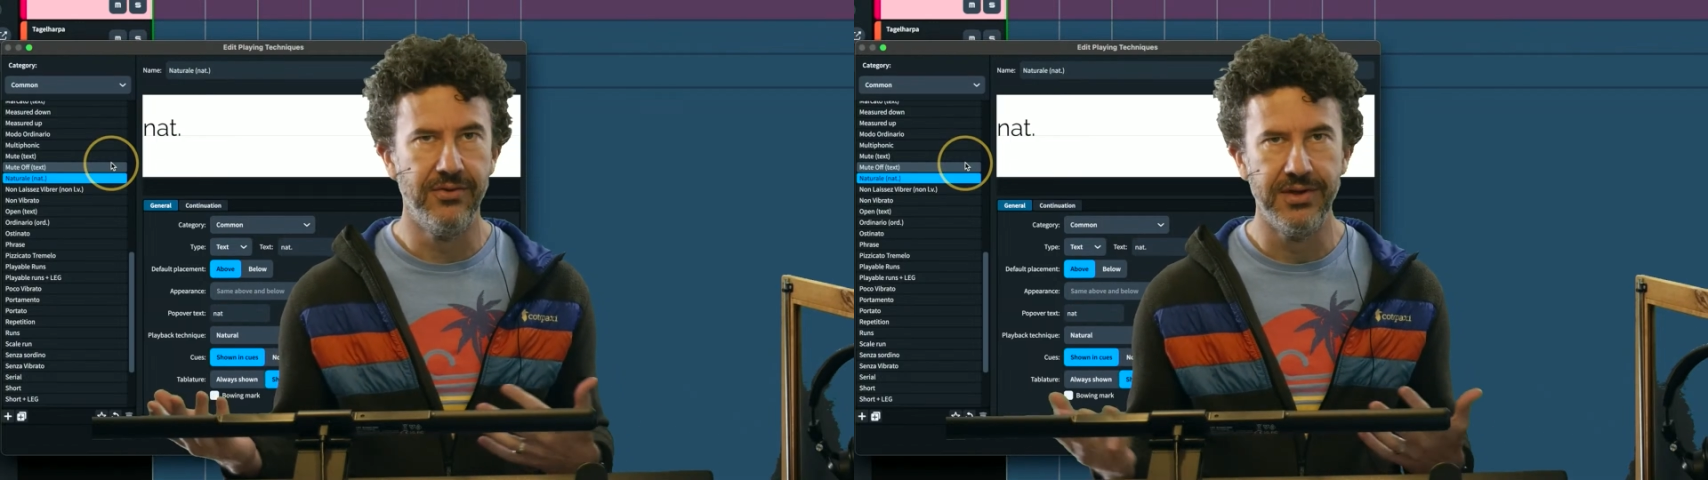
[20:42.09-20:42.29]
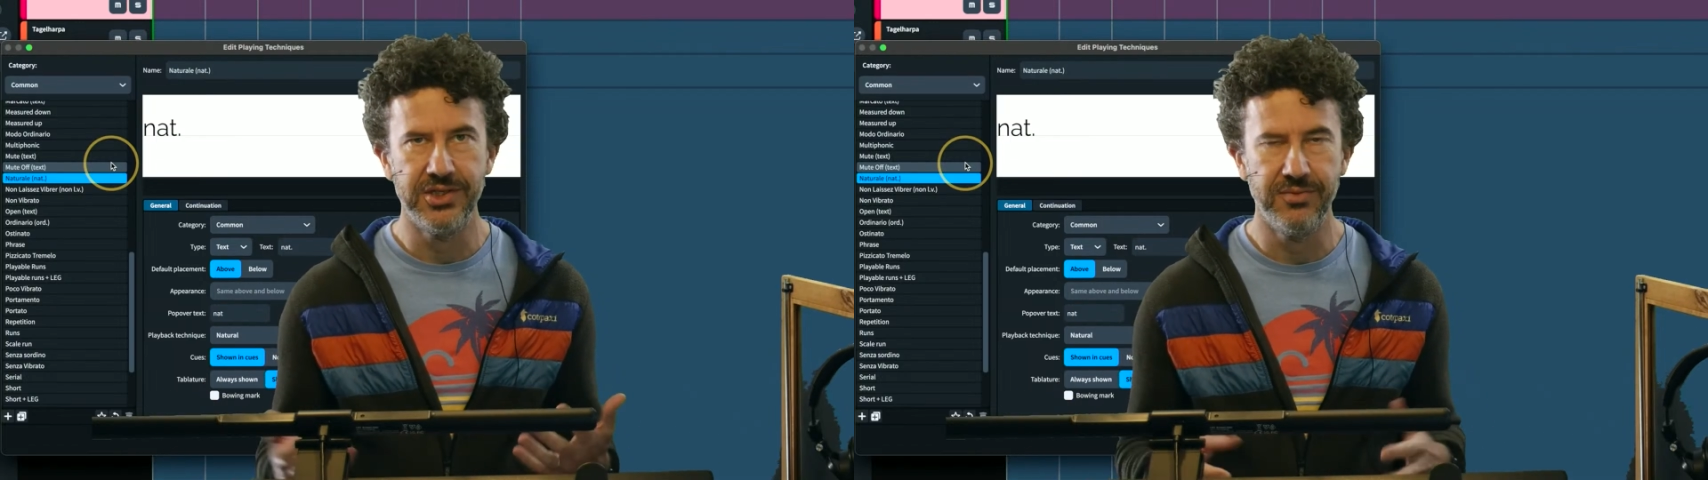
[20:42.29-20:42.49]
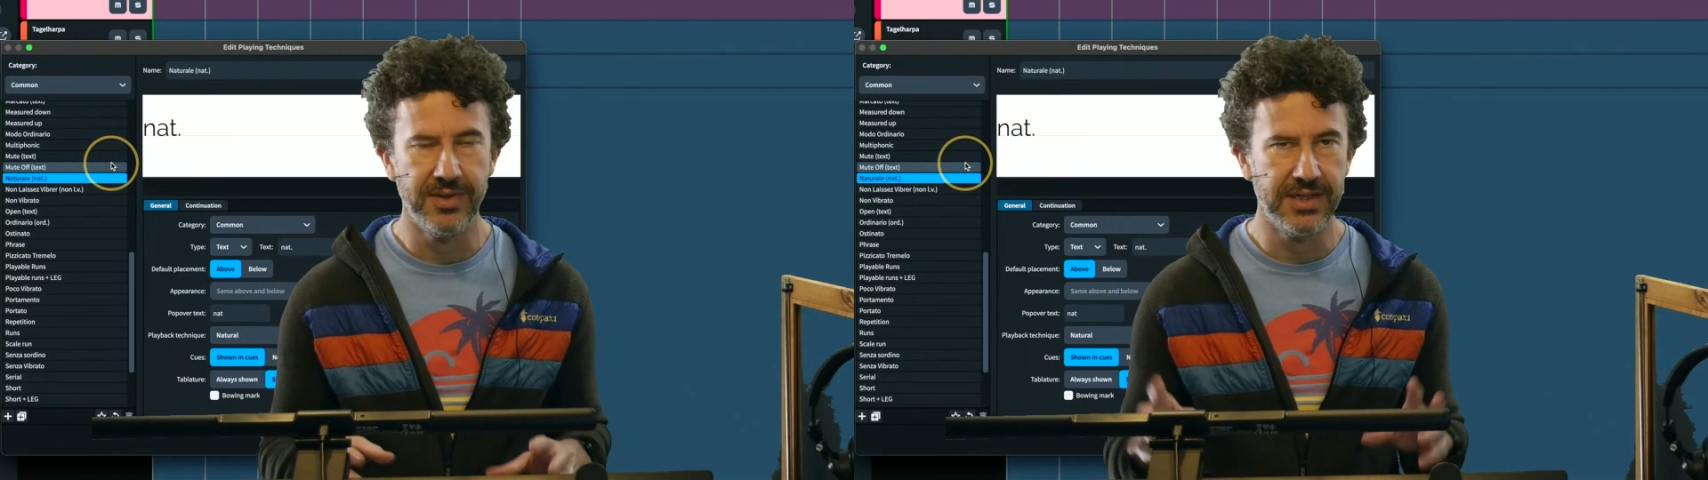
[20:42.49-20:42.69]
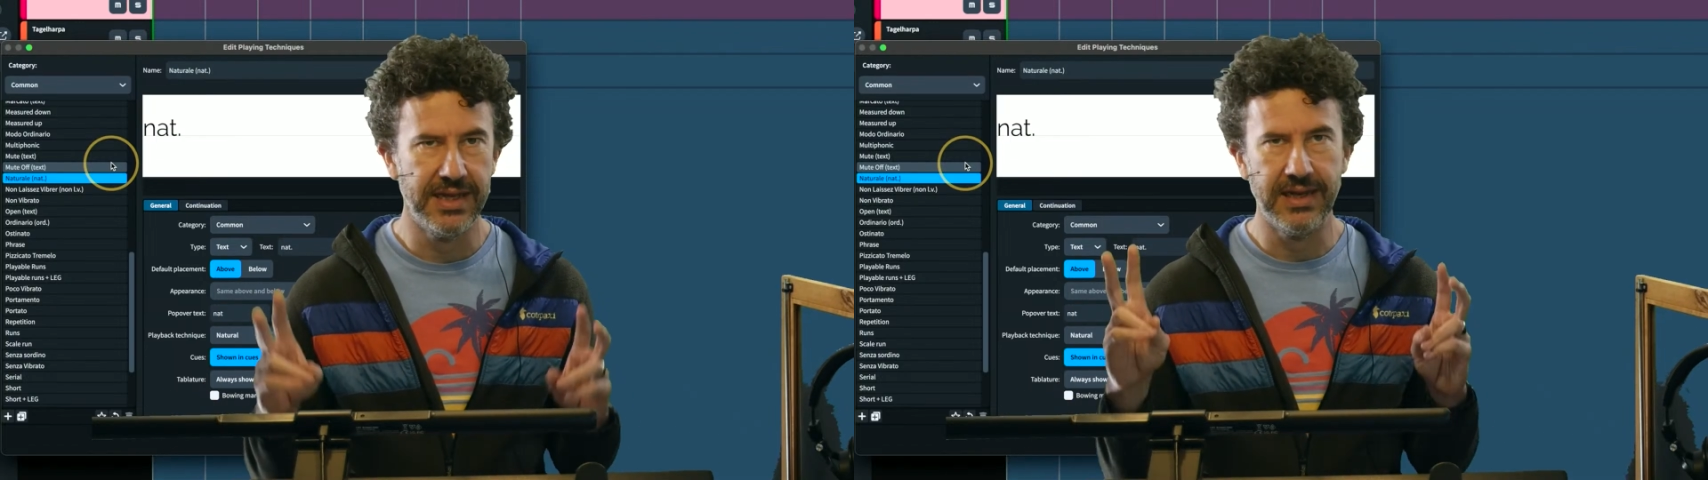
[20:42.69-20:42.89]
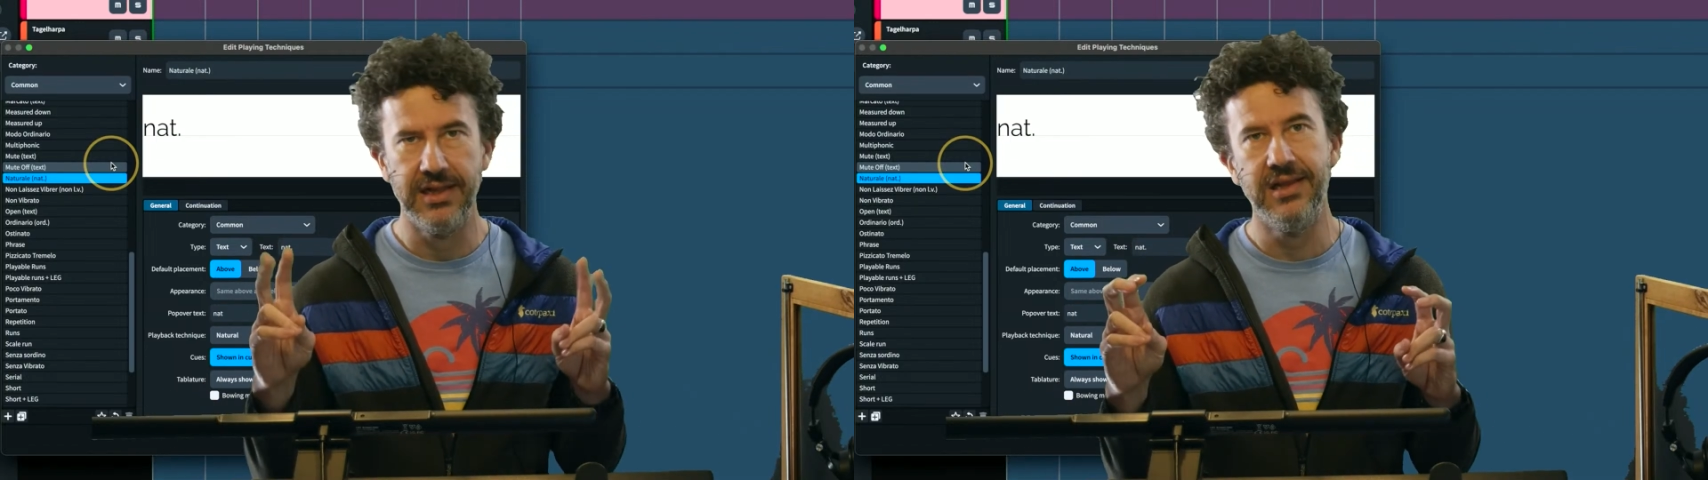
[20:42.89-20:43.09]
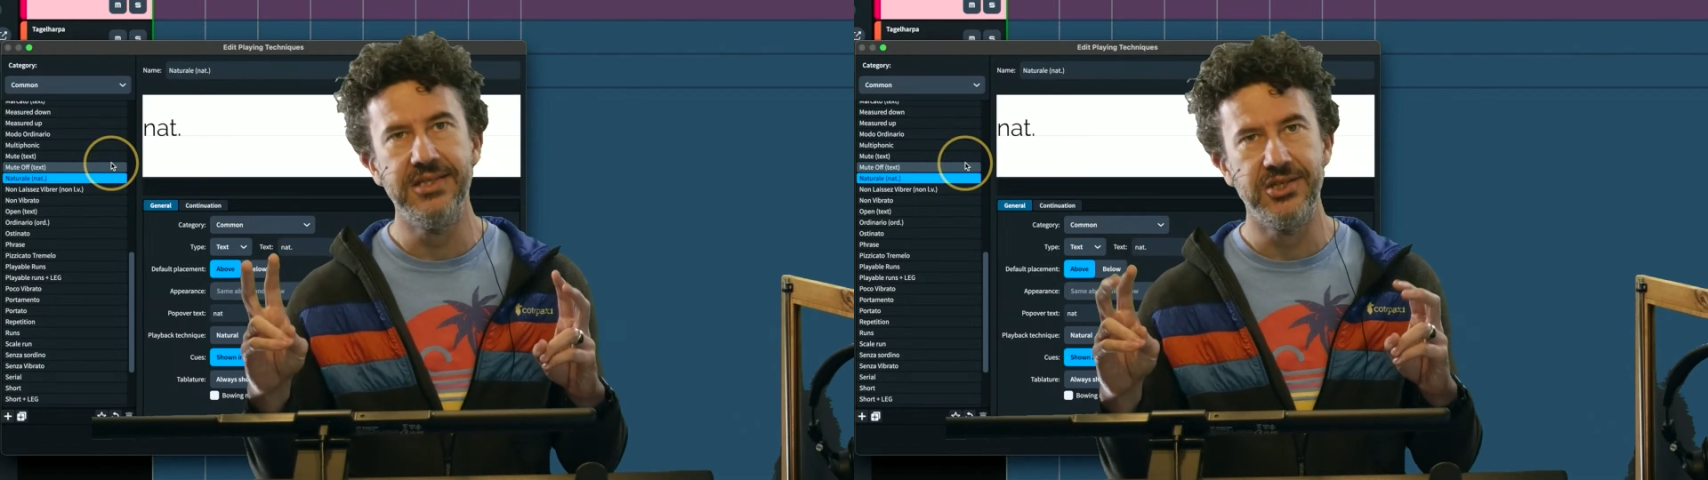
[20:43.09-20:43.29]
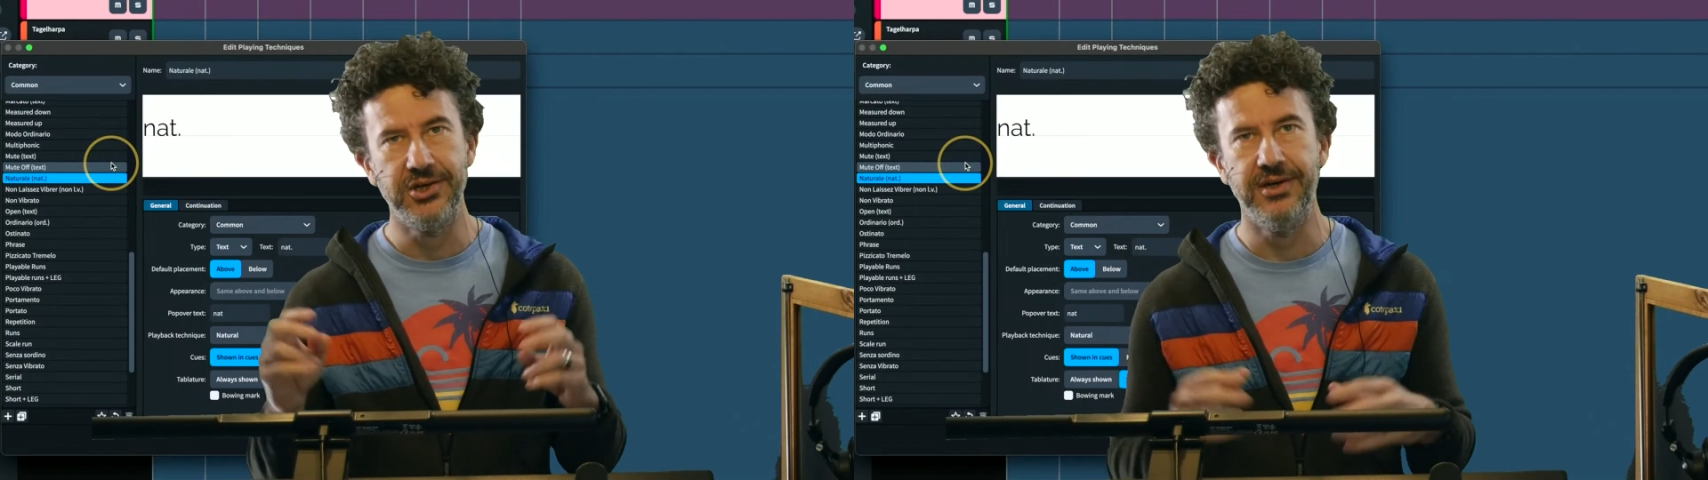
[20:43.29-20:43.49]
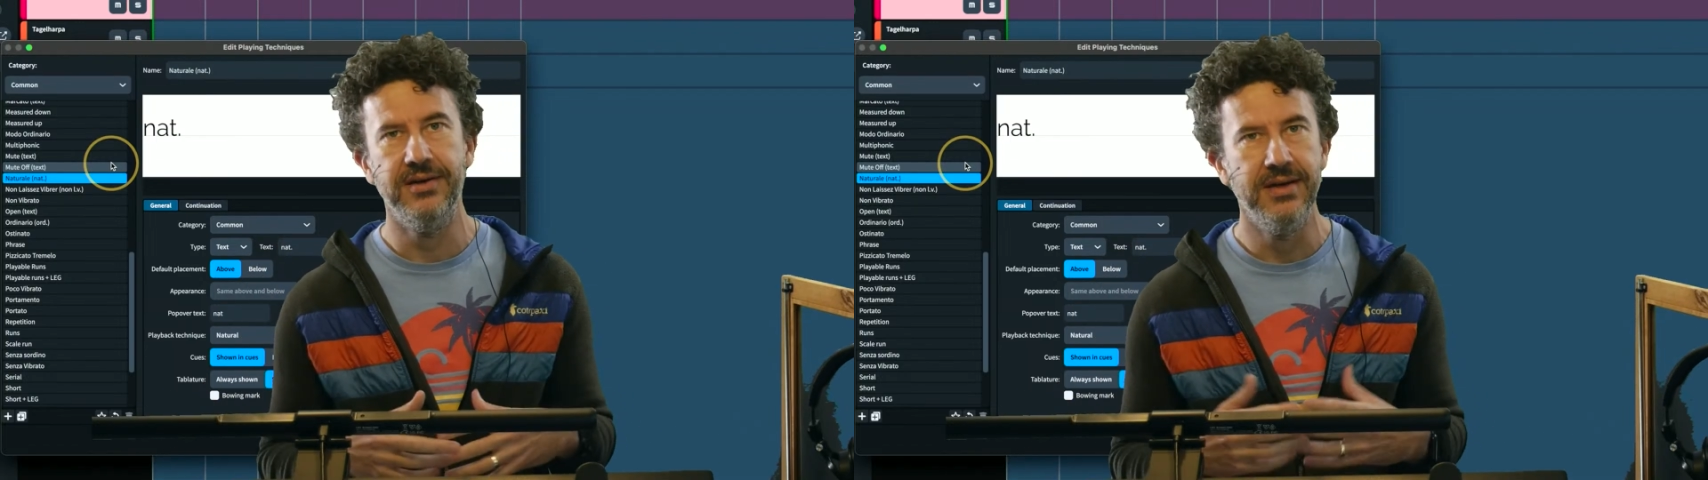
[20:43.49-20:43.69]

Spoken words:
instrument, like cluster.